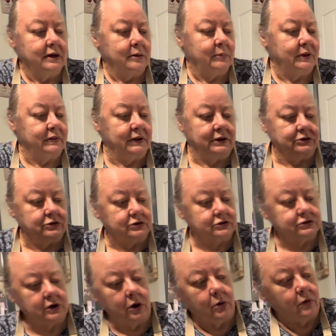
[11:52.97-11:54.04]
But then you just
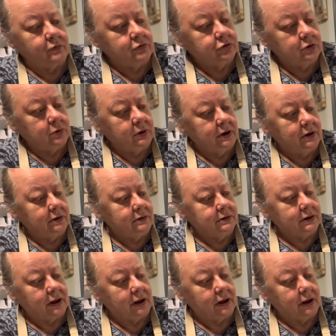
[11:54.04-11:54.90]
go over through here